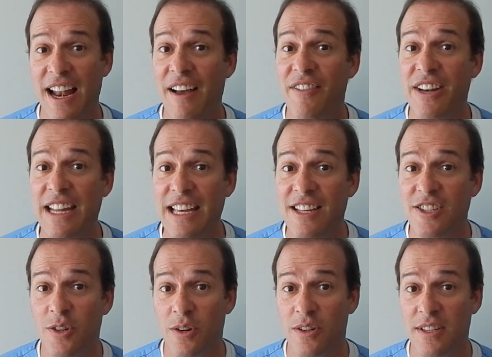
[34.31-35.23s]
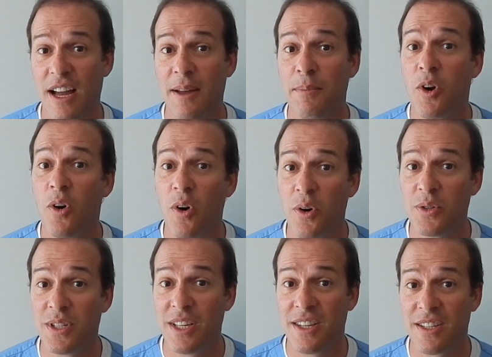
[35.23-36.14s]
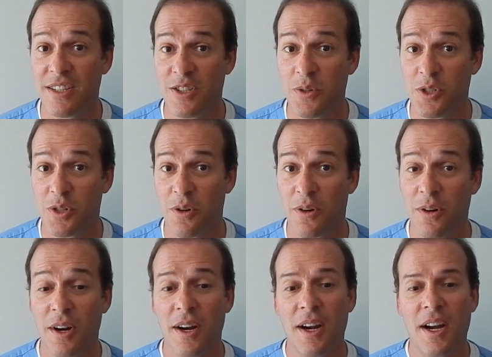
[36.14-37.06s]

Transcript: and have an easier time closing the suture.